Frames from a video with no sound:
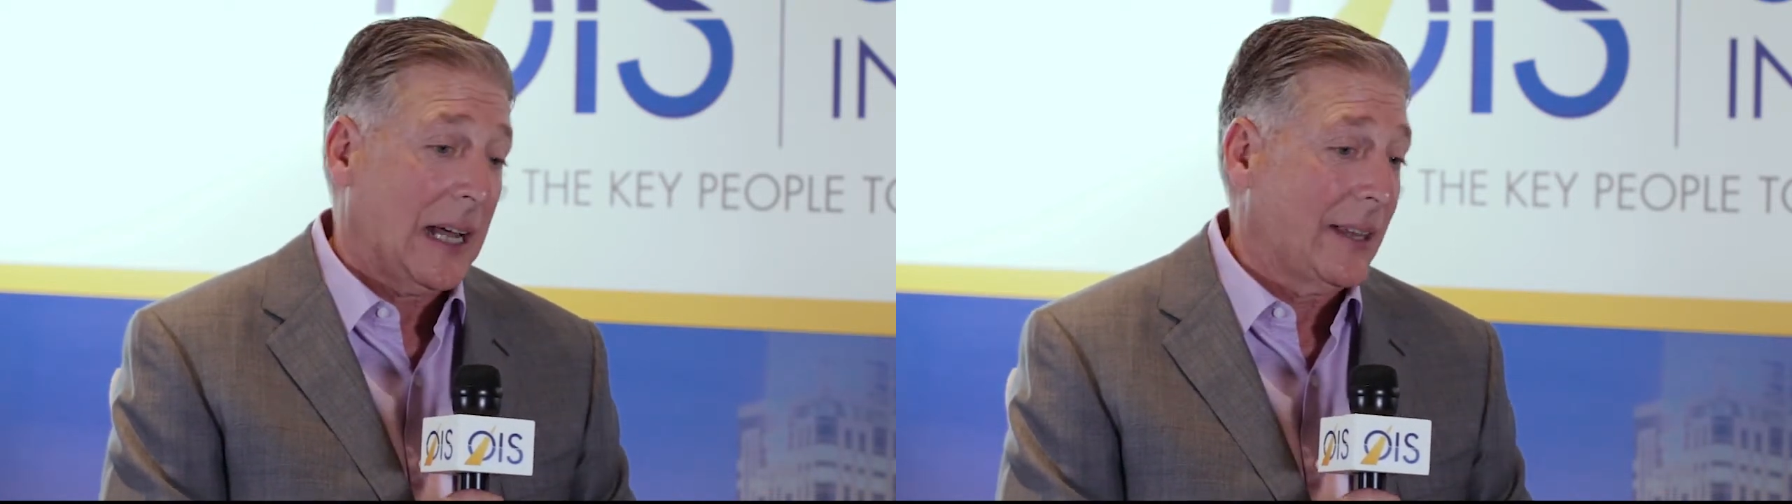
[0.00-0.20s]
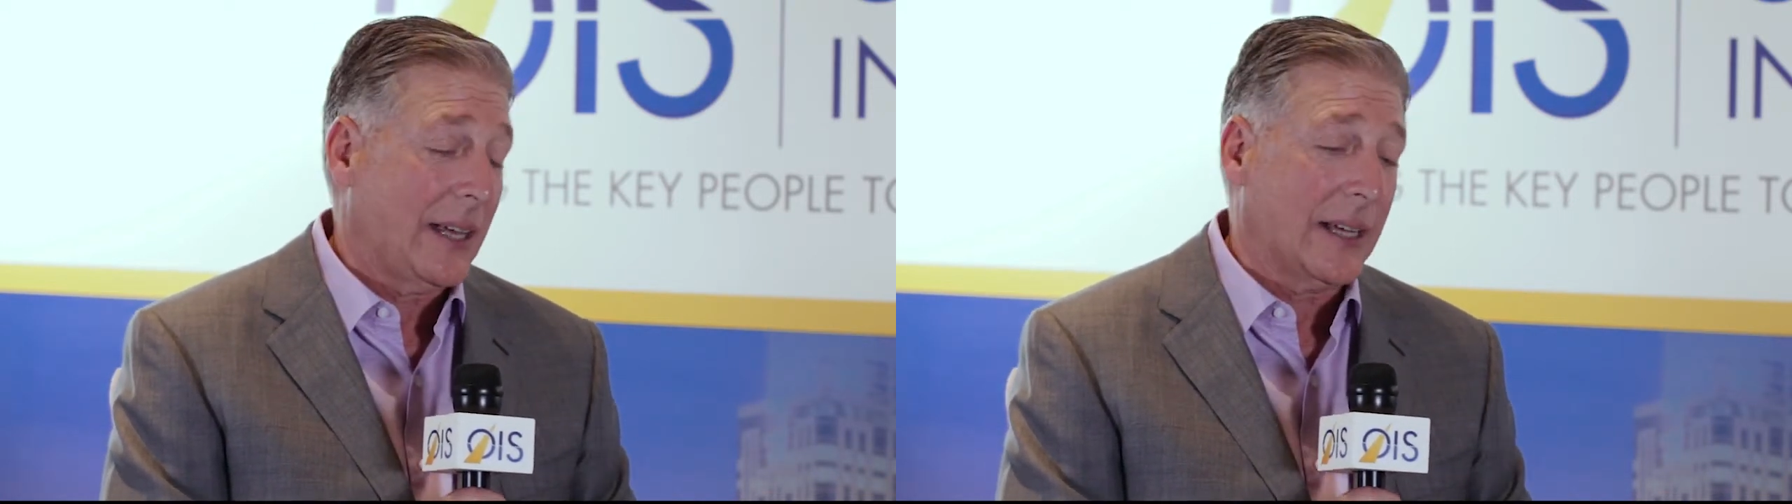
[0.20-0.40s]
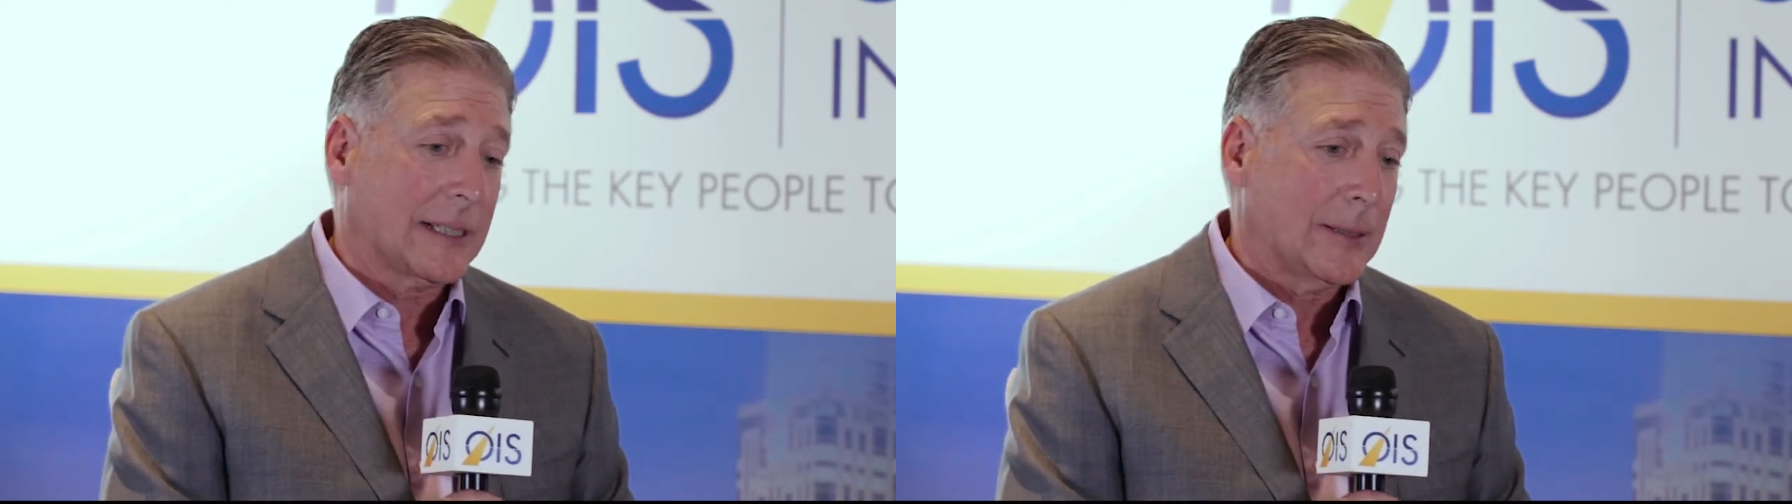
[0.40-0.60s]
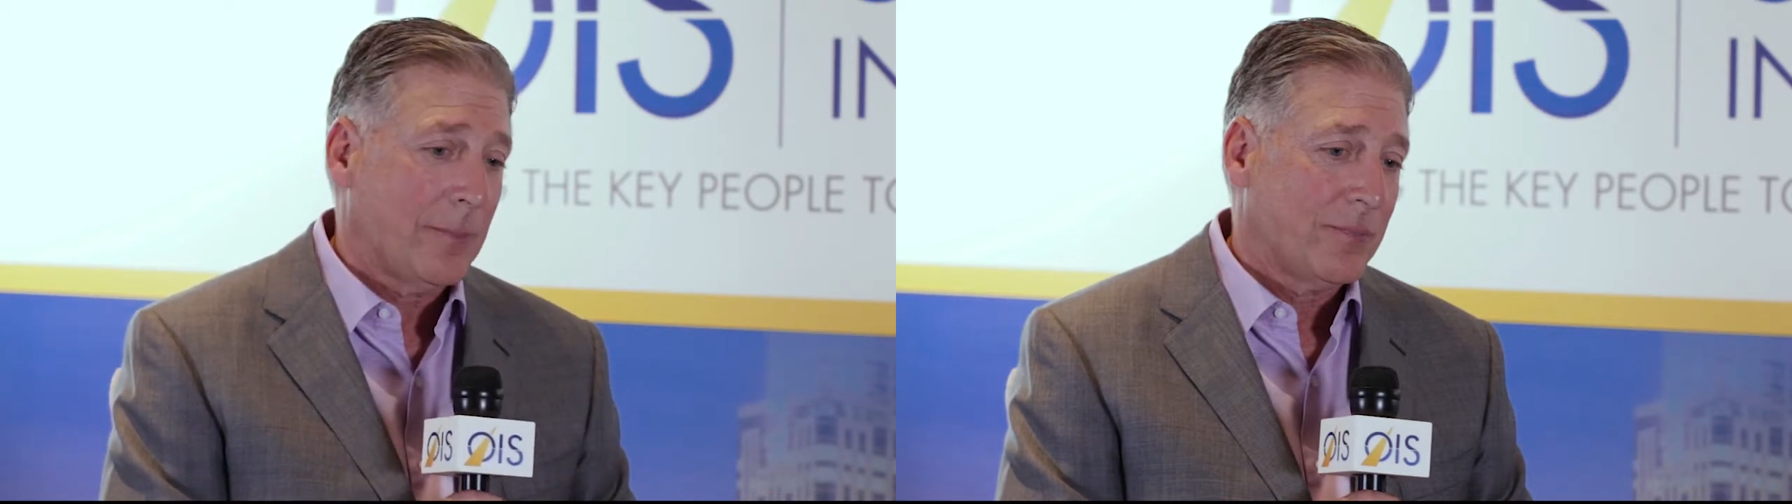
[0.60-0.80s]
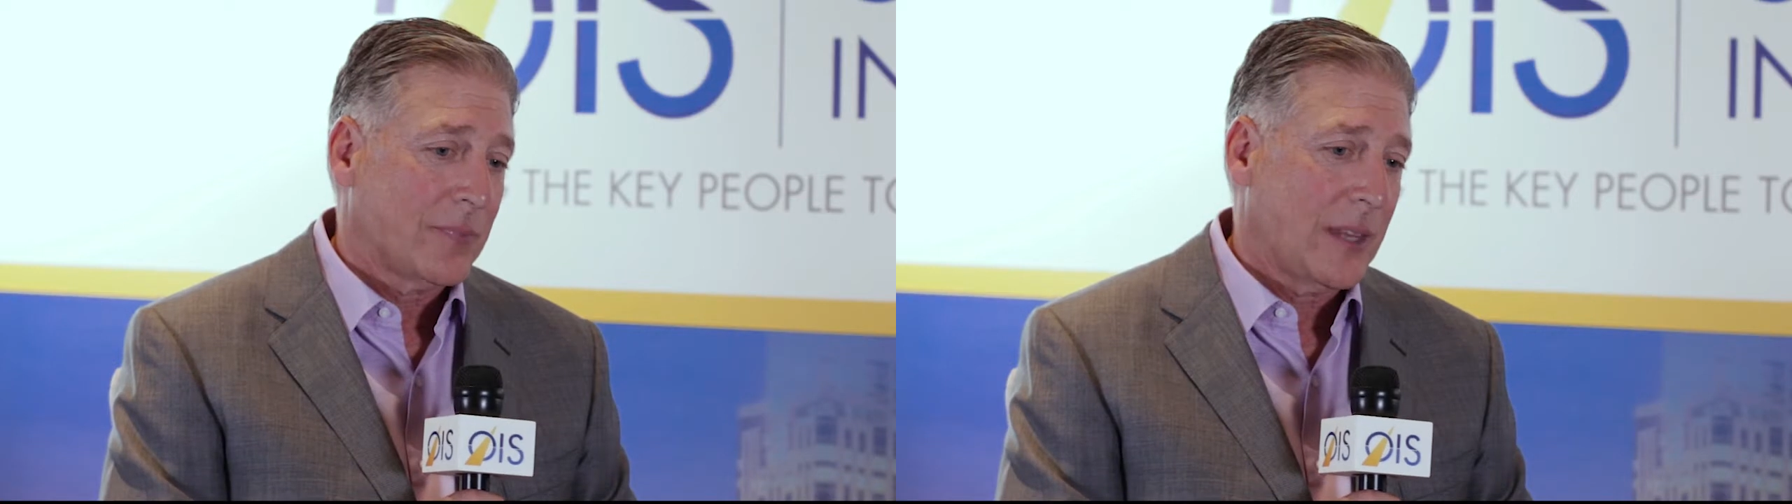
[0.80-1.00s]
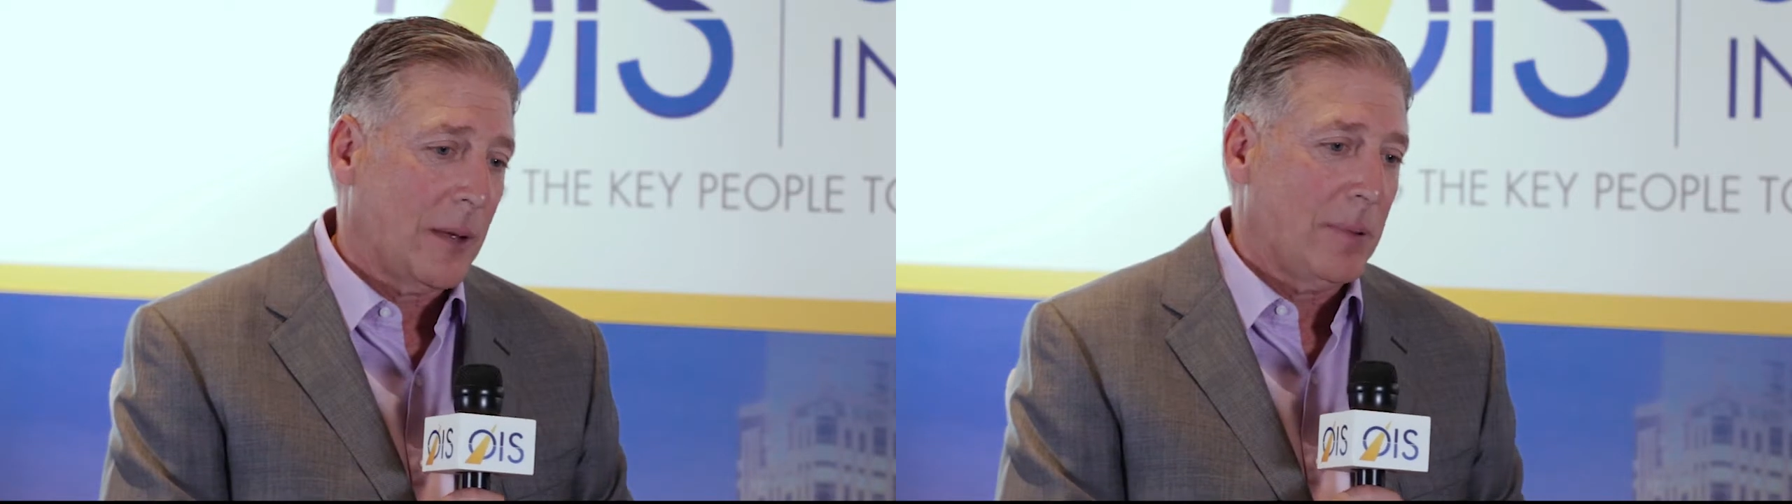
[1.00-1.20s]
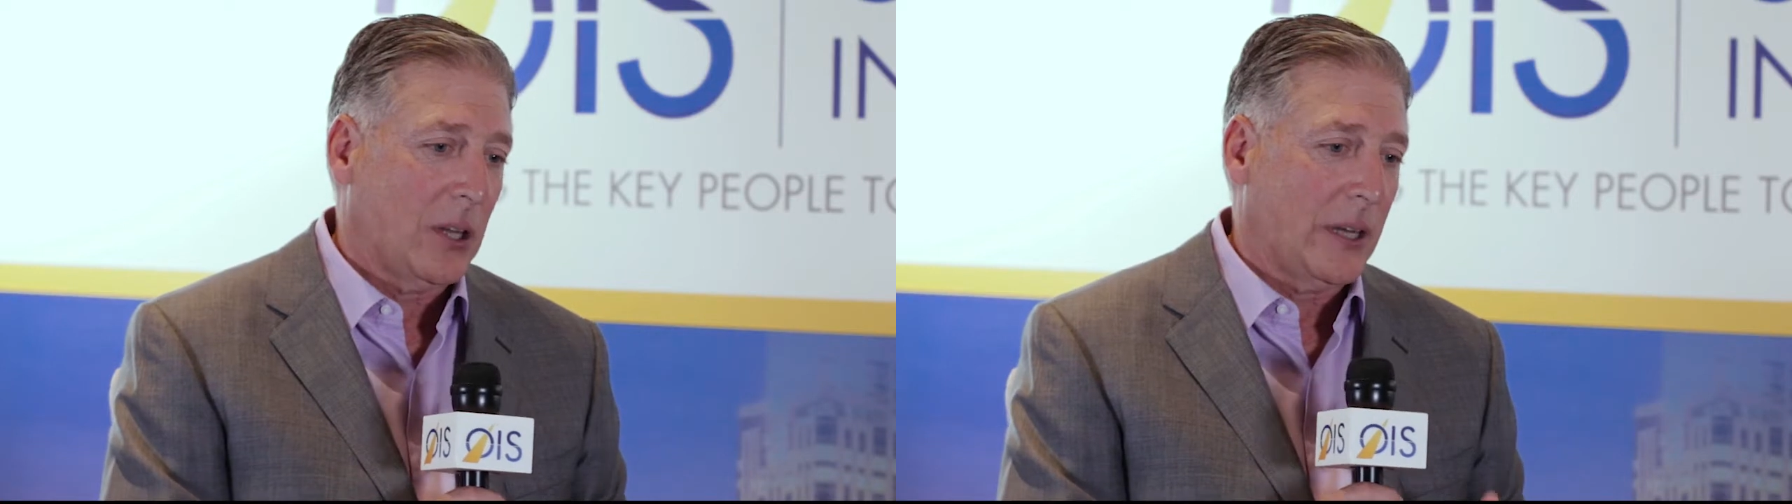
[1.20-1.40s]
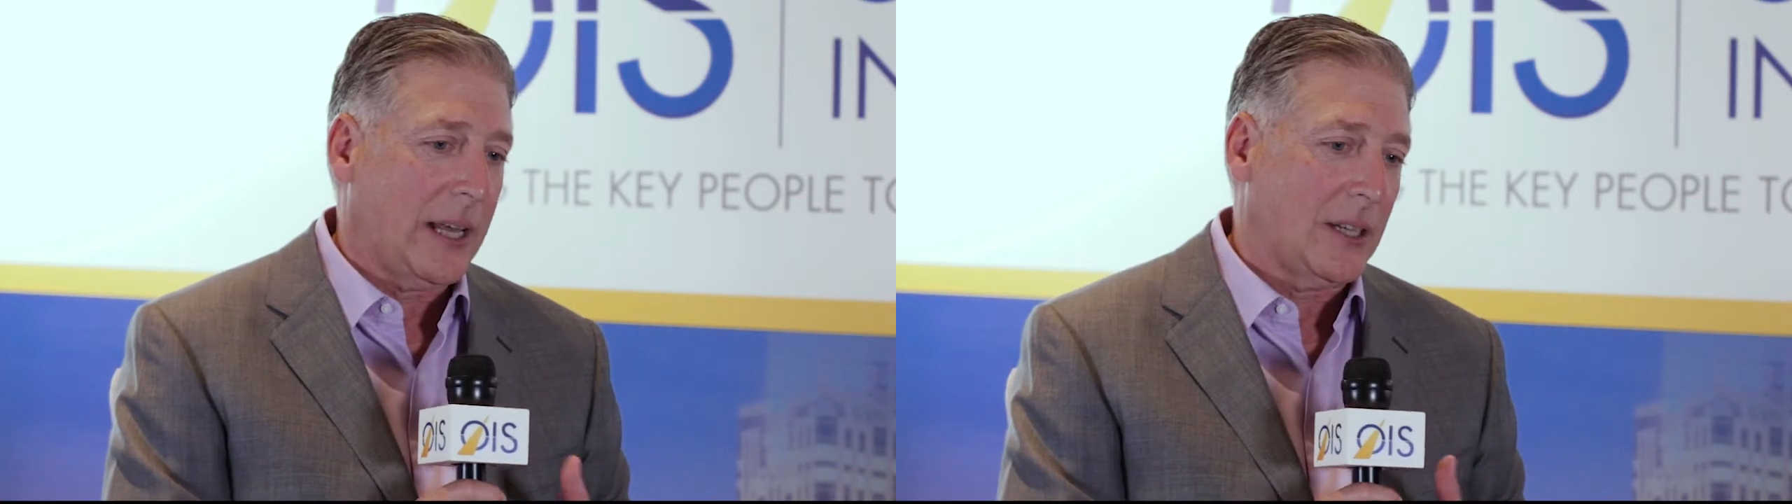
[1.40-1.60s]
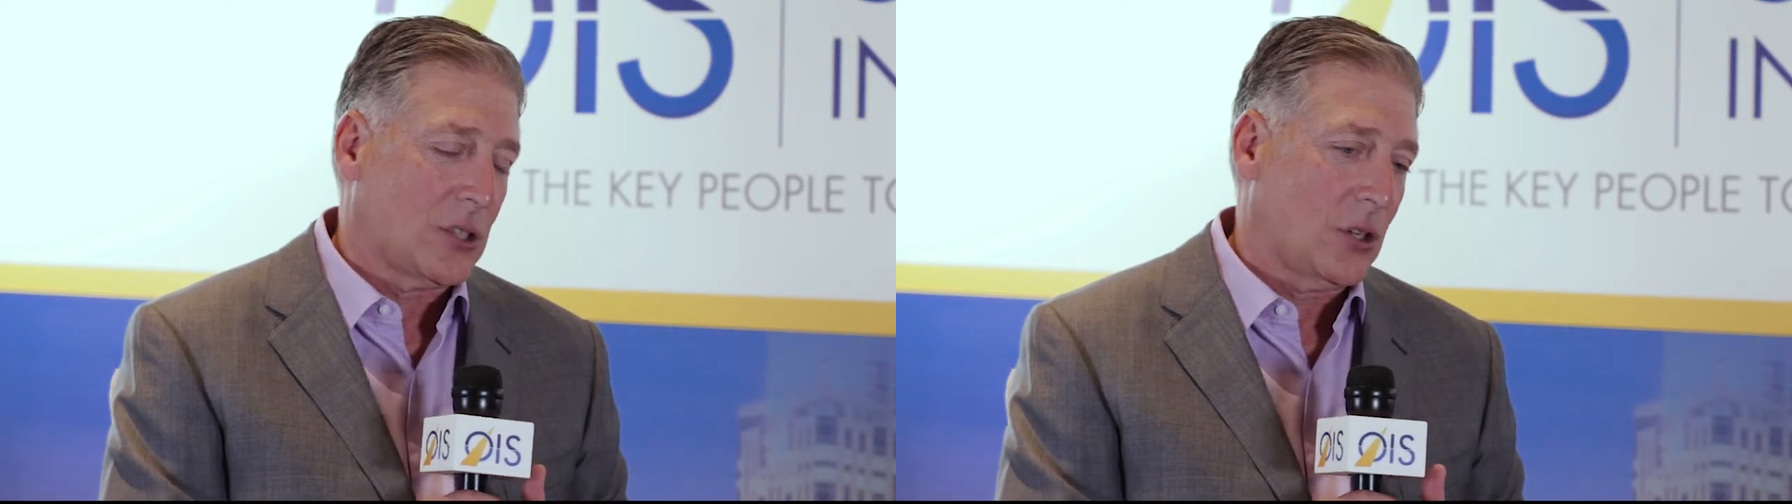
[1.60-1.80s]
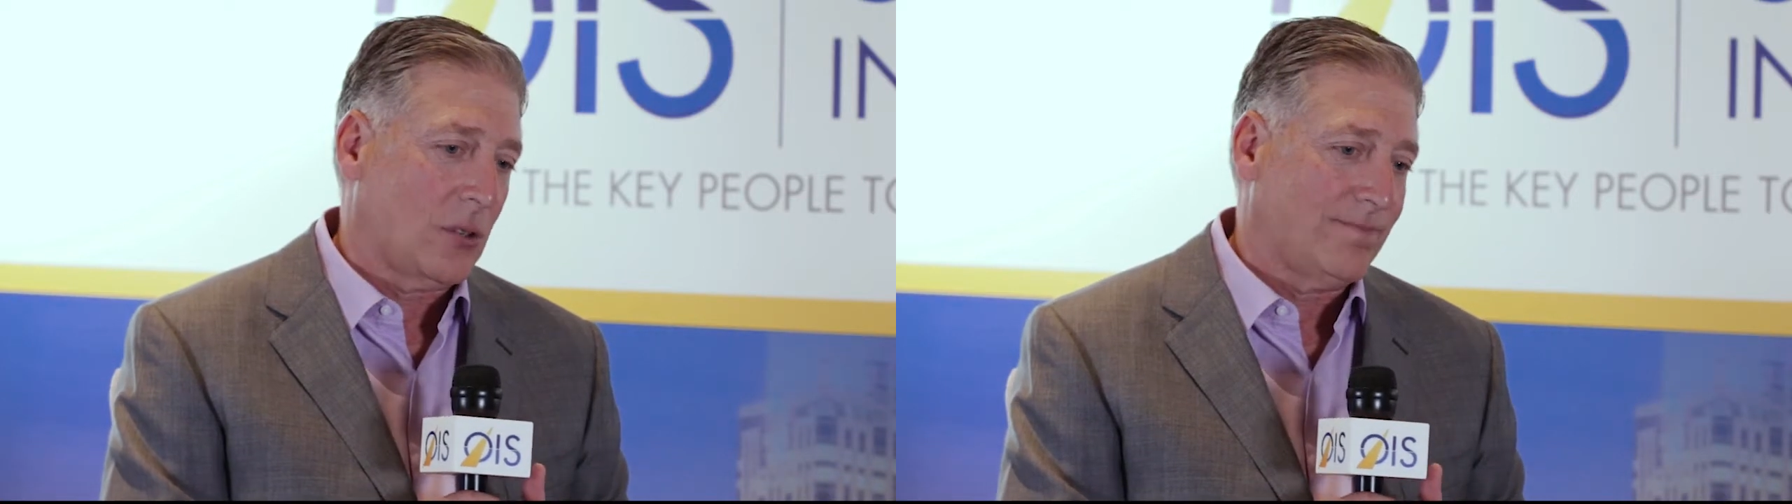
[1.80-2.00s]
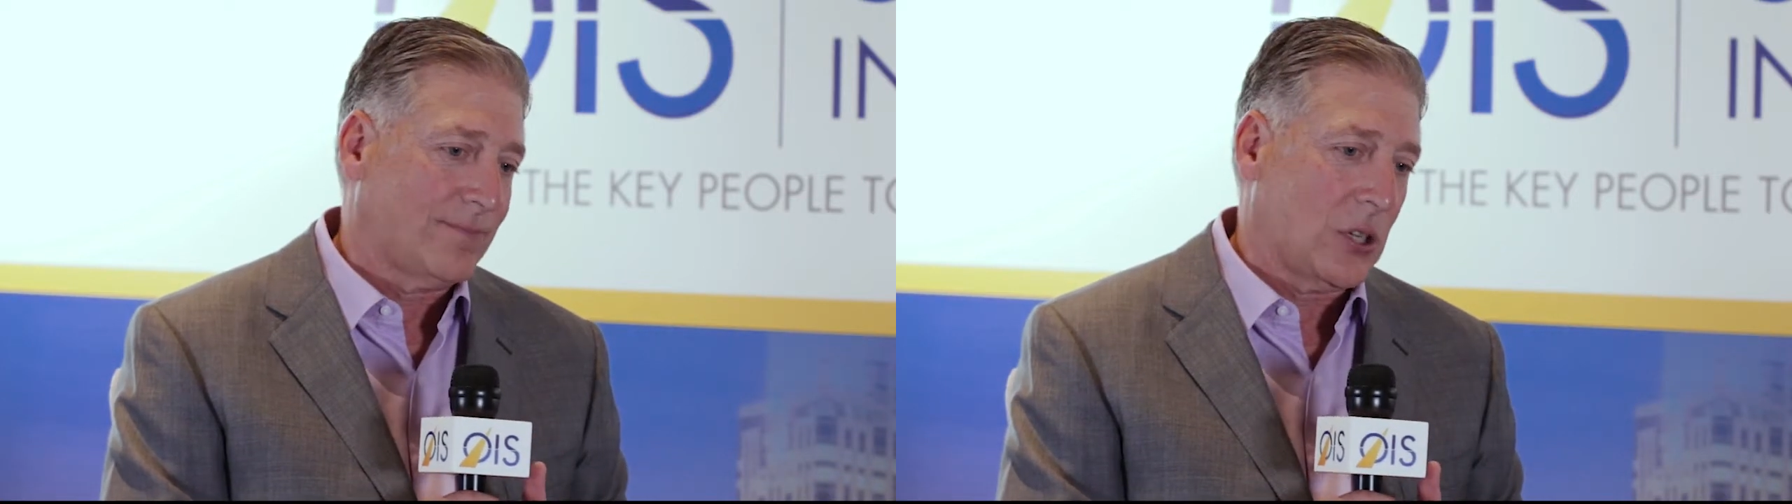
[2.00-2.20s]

I think the ability to